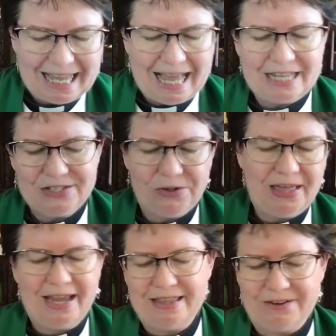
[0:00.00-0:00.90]
as though
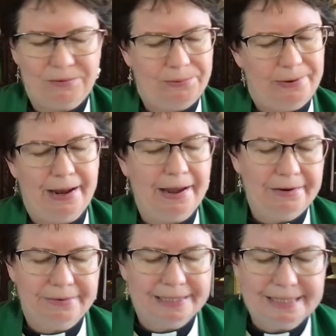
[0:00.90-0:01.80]
they are the creator
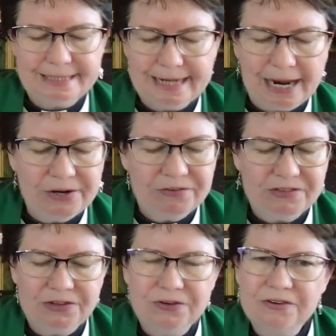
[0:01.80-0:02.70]
and sustainer of the
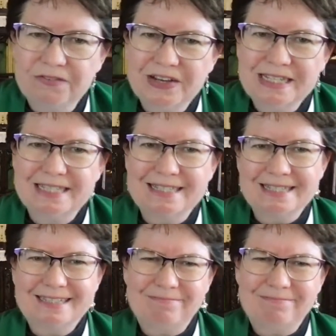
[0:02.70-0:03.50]
universe?